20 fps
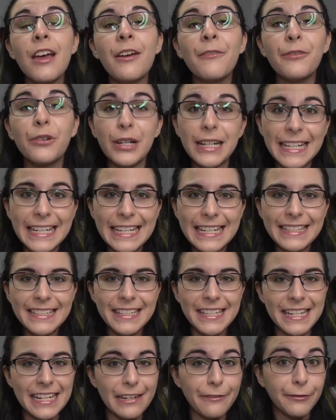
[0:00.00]
for Ian
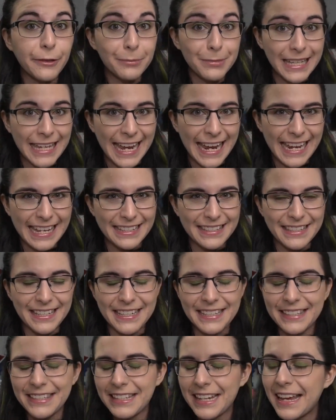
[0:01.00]
T. from
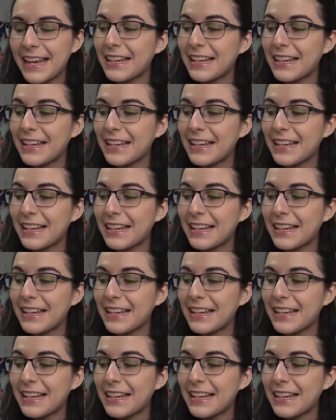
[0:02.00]
Kansas.